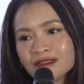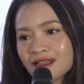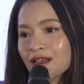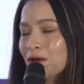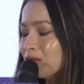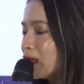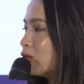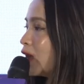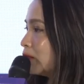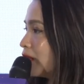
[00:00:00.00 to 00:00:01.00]
Techcombank
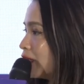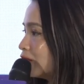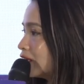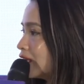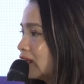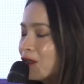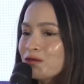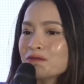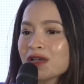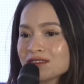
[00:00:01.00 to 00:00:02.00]
One Mount, and now
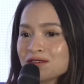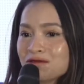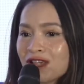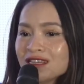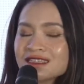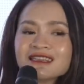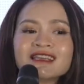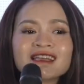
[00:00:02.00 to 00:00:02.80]
with Masterise.